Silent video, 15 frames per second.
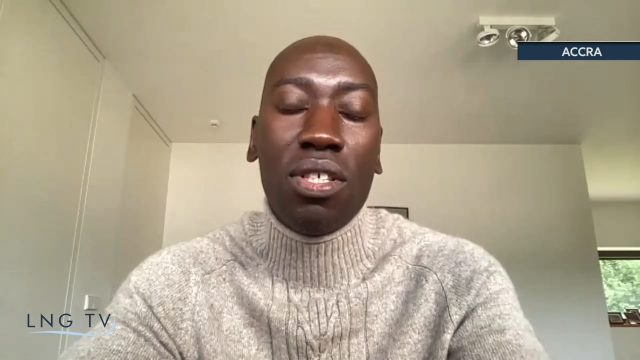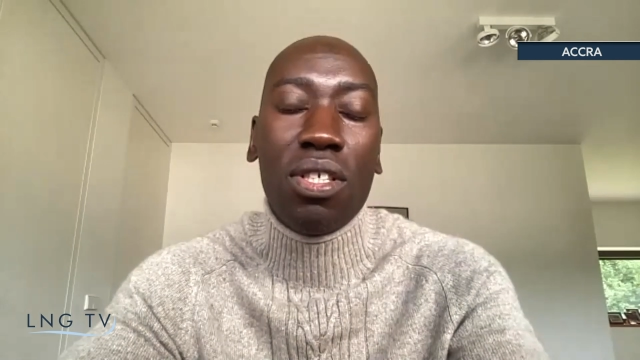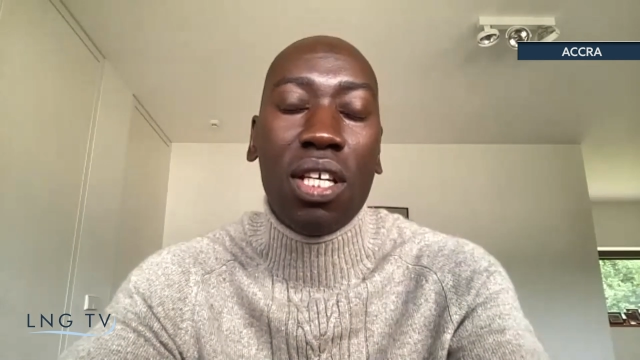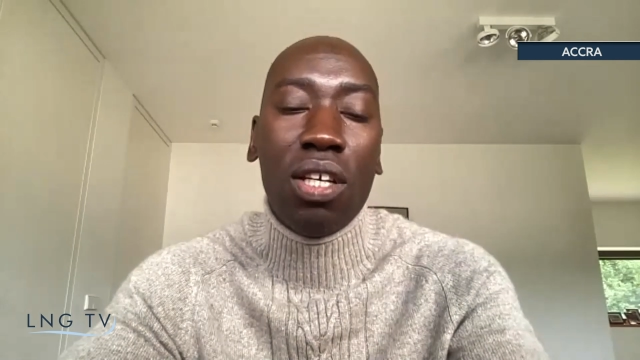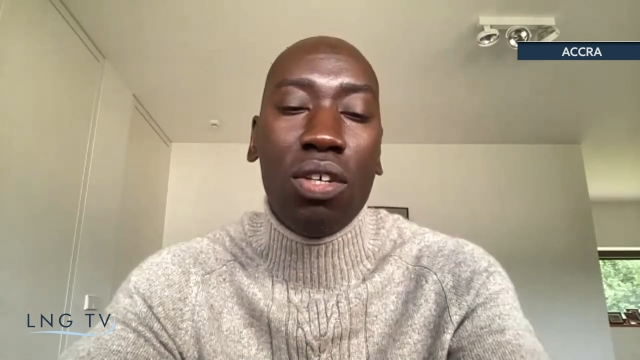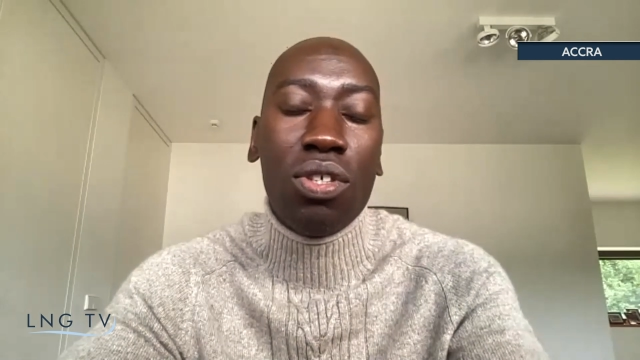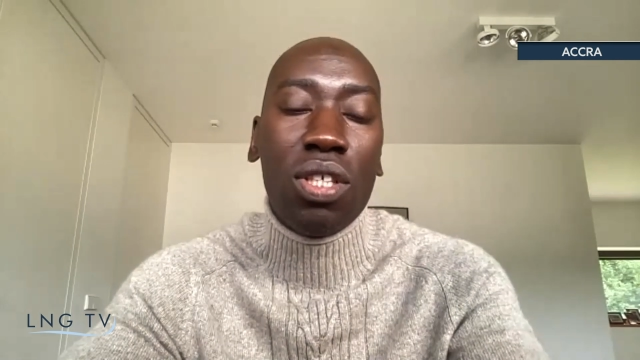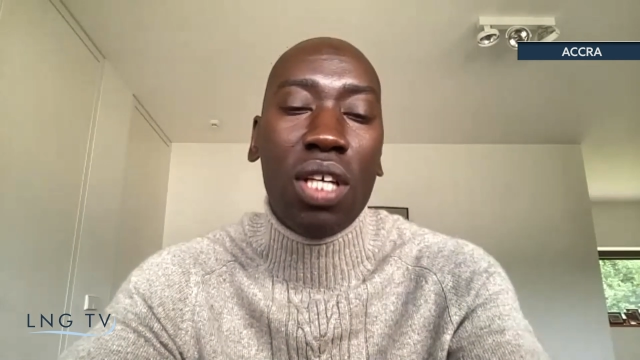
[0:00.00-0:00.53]

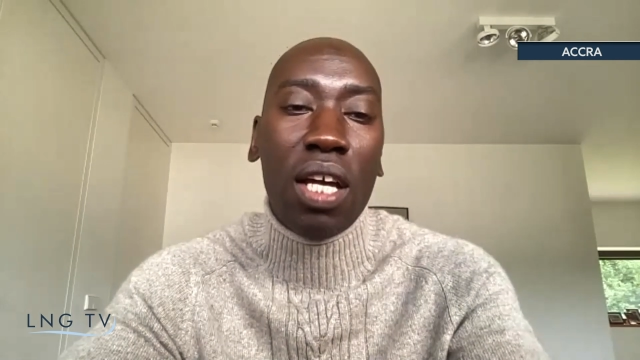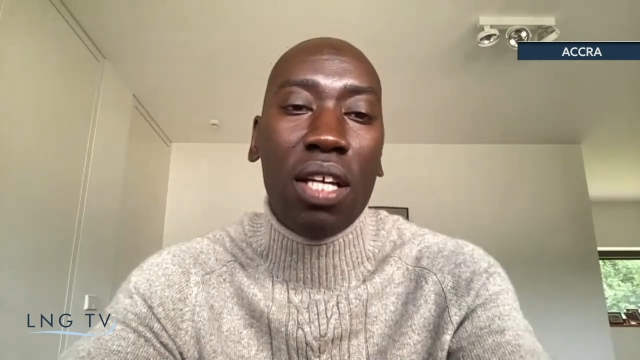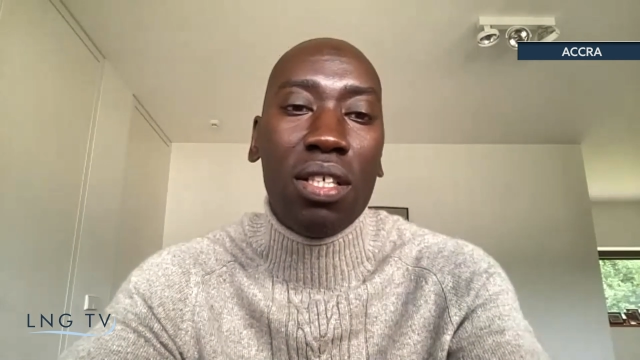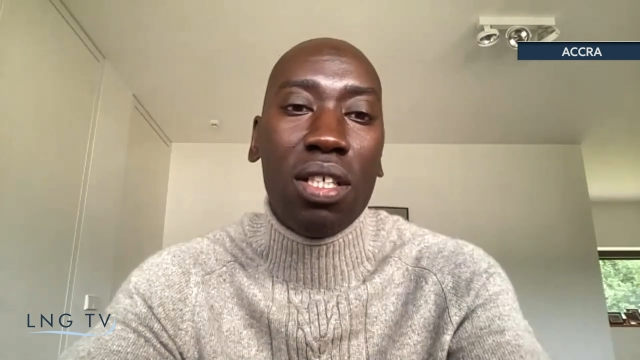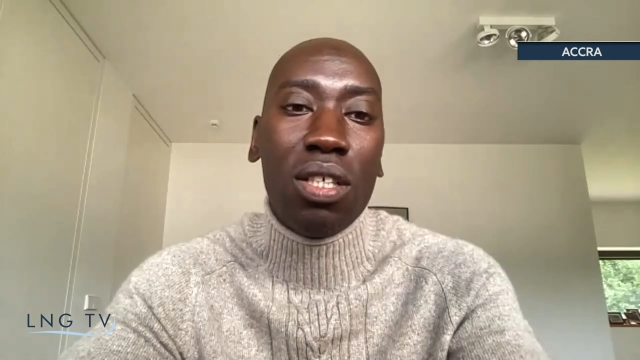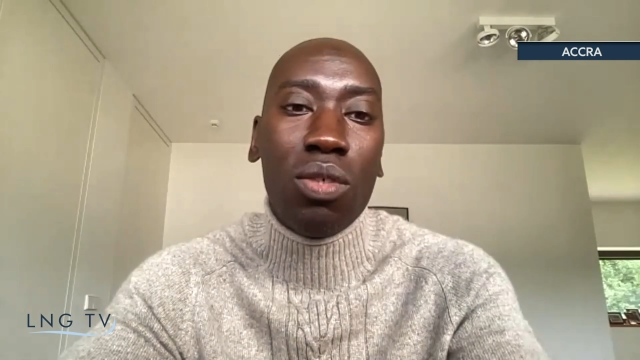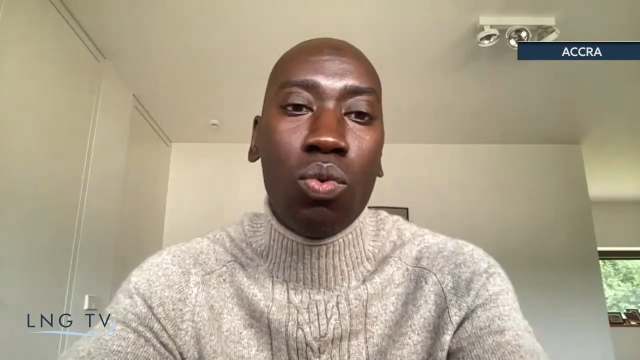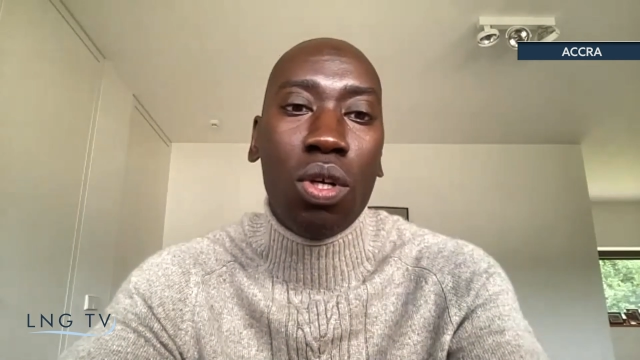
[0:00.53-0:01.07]
skill
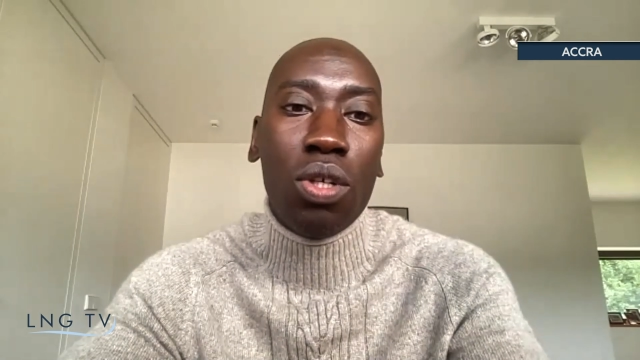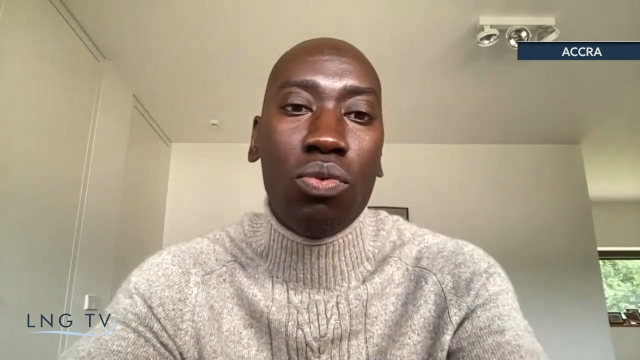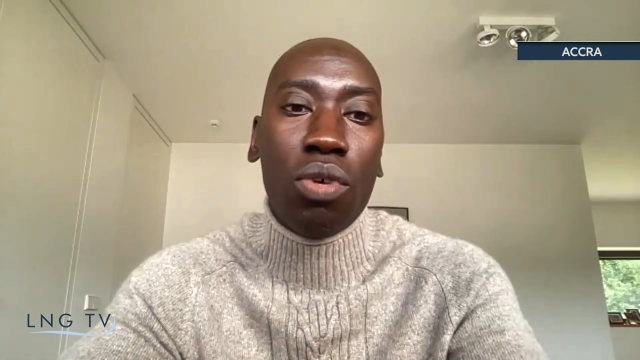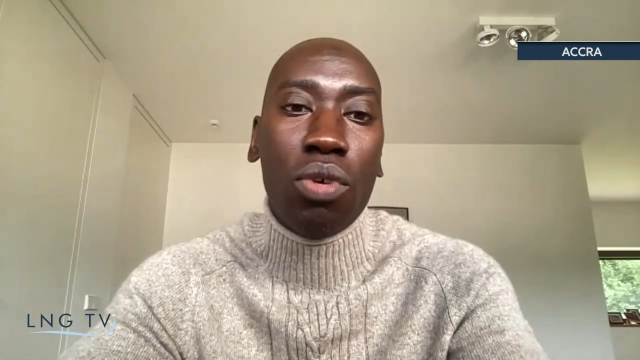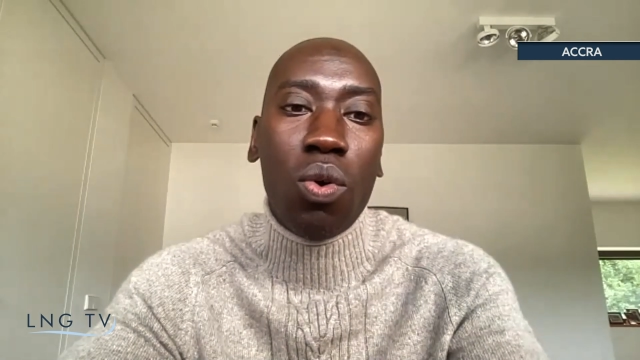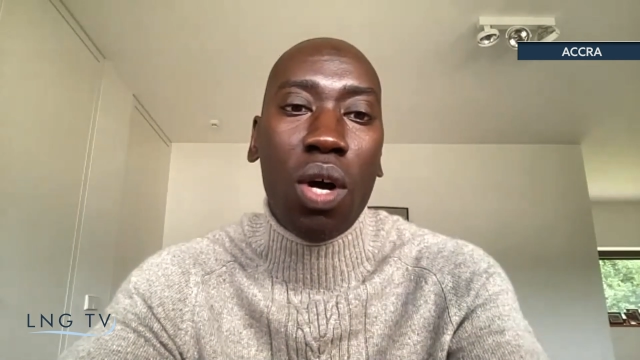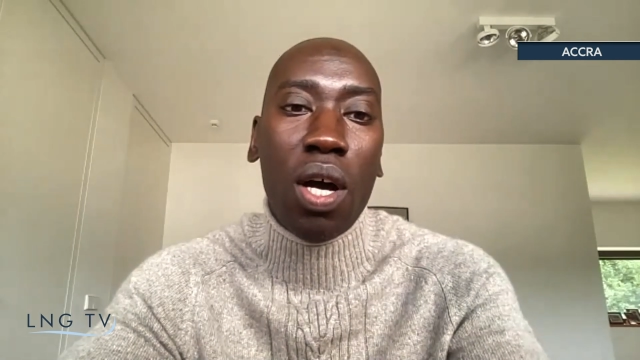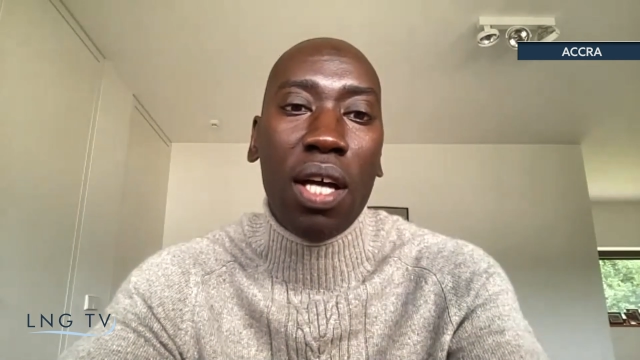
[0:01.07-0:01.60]
sets is what's
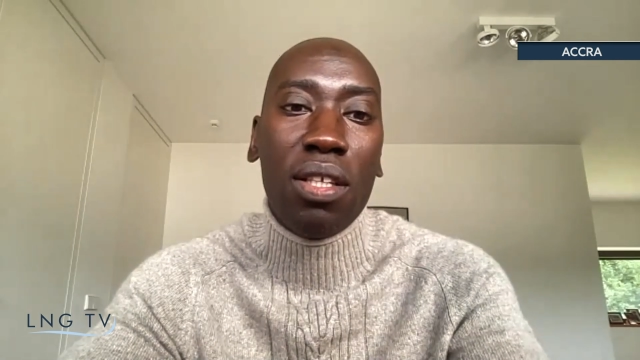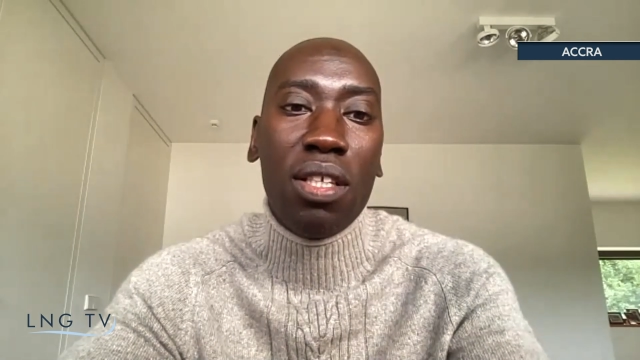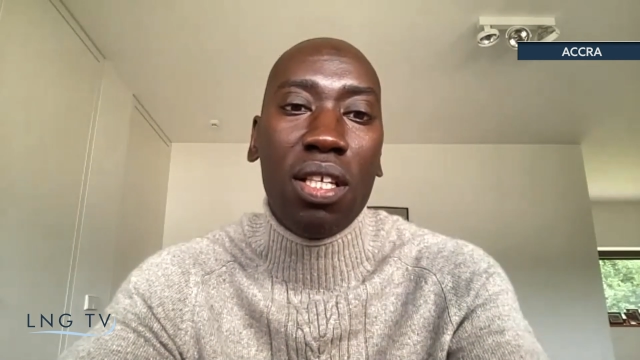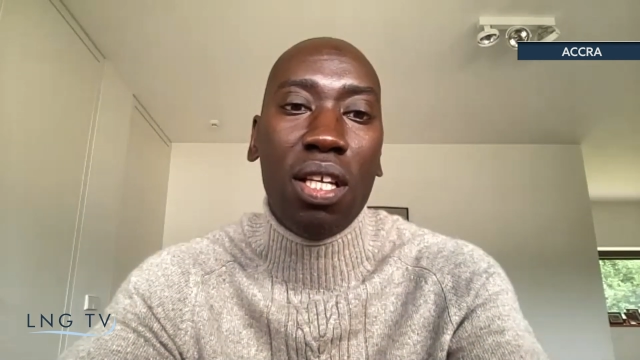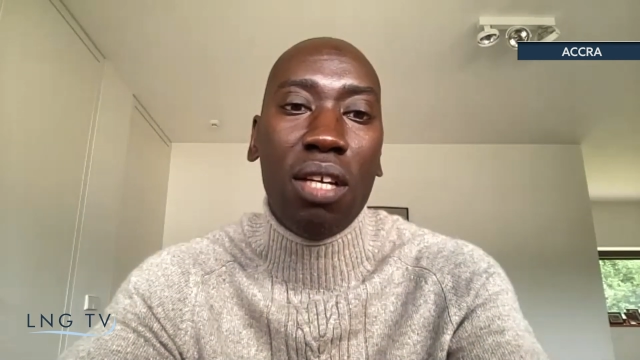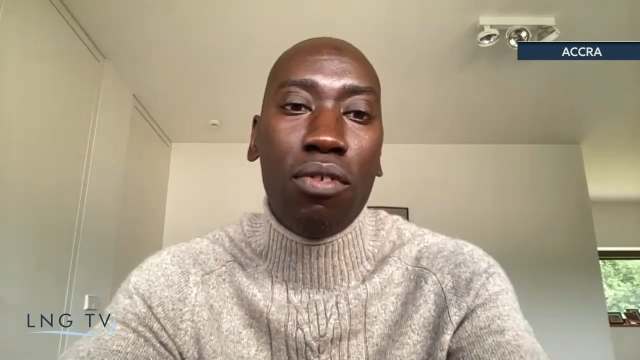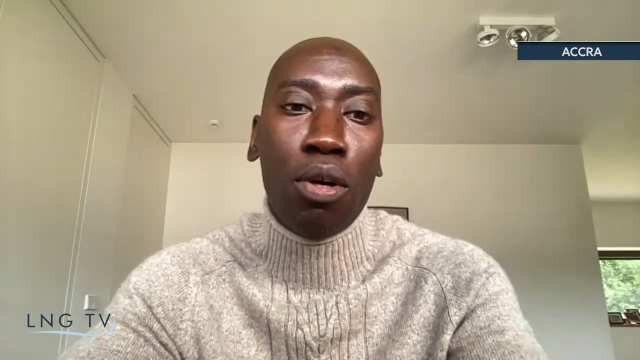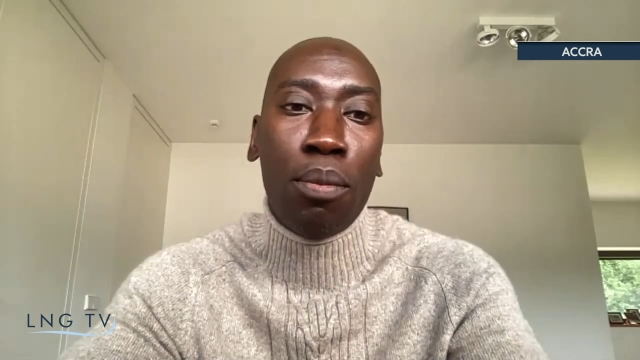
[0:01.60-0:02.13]
required to deliver